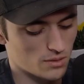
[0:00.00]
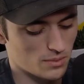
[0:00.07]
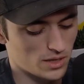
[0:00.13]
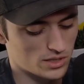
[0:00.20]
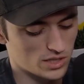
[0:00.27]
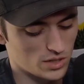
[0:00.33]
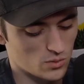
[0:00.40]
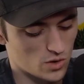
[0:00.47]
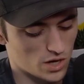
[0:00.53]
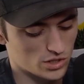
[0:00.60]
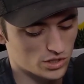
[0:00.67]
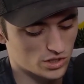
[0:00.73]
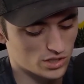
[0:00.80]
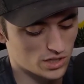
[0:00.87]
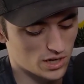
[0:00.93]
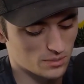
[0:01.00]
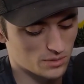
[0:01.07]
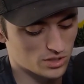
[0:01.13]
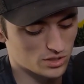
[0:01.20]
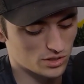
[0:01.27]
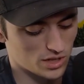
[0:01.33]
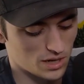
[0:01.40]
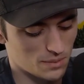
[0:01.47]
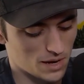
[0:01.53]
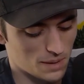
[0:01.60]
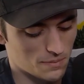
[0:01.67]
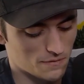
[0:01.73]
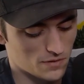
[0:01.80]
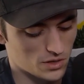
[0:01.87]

It's in Washington. I'm just looking at a map of the